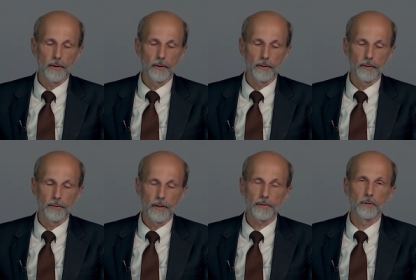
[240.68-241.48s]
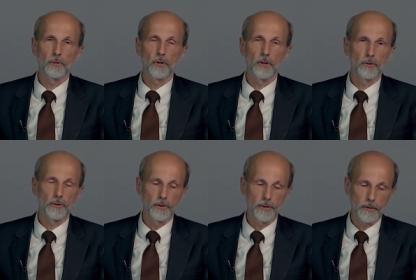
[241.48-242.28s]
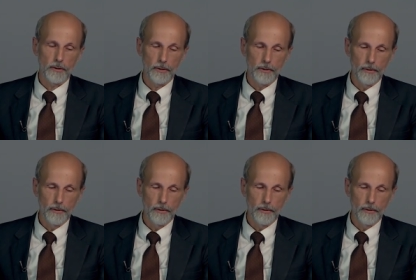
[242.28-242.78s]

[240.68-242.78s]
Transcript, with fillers: uh, does not change seriously.